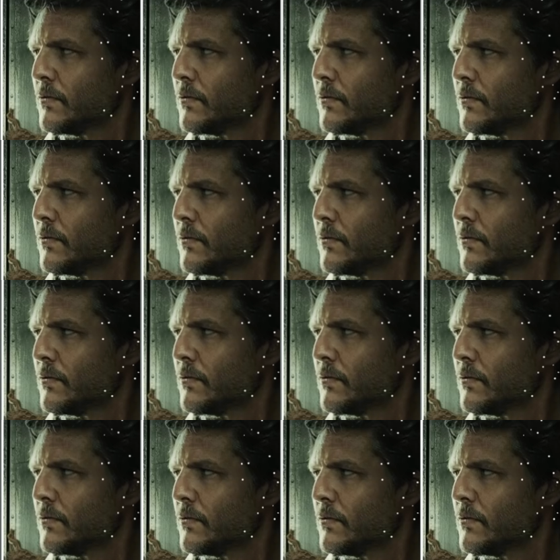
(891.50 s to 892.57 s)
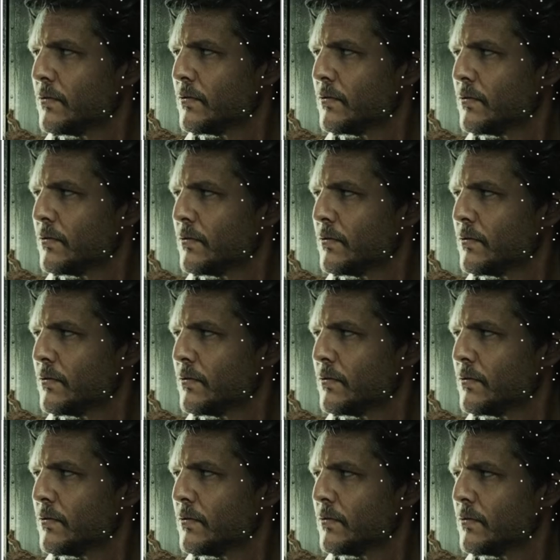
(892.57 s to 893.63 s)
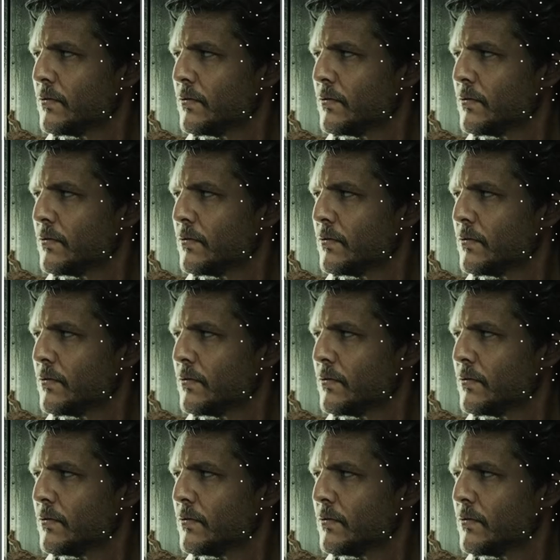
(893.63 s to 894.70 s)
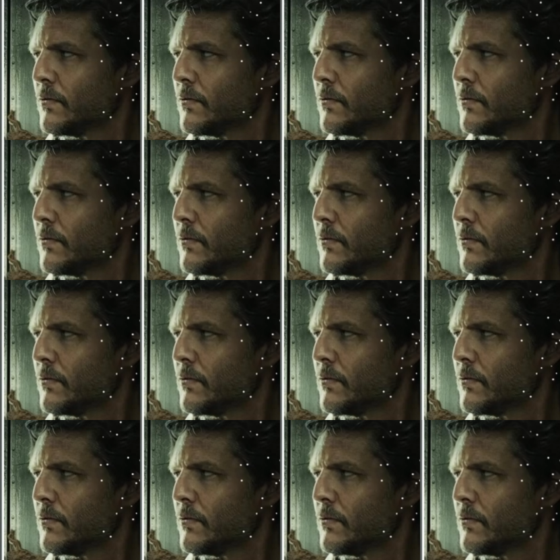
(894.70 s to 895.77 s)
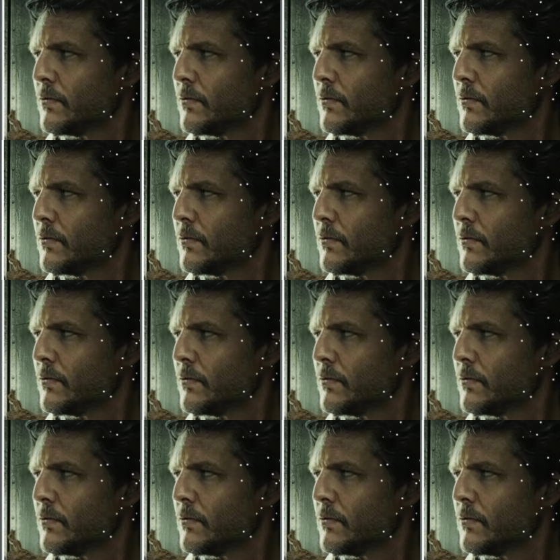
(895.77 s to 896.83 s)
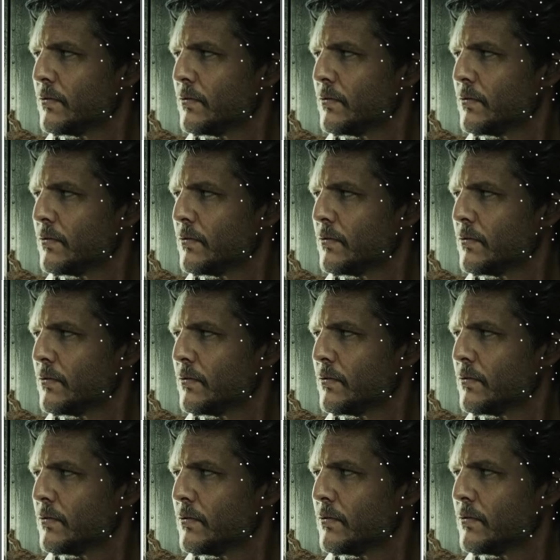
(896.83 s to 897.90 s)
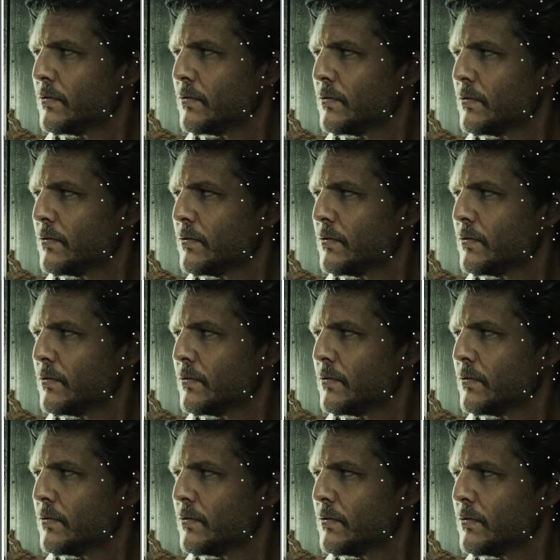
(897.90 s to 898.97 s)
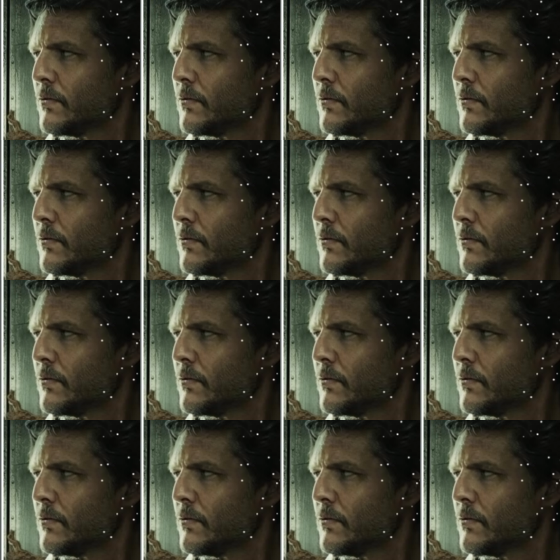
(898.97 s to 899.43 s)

This person isn't speaking.